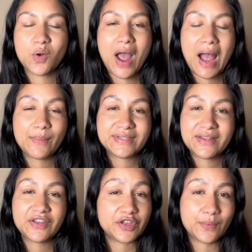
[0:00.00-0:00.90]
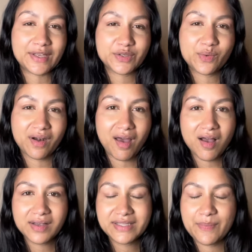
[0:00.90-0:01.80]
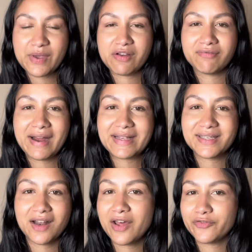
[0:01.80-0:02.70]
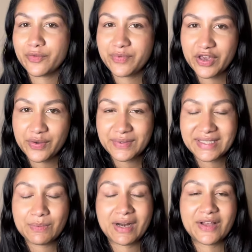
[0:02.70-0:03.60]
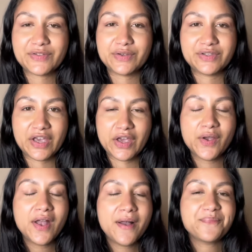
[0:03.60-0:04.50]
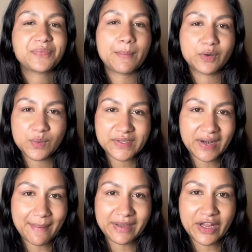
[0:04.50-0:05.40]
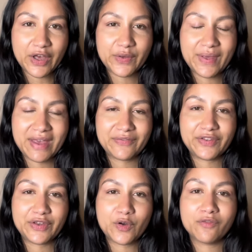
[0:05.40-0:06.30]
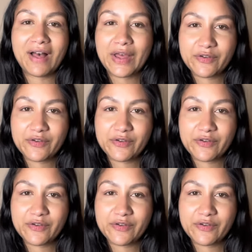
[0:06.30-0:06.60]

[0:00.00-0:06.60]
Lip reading: How is it that you end your class? It'd be great to learn from you and see what else you do. But also let me know if you got value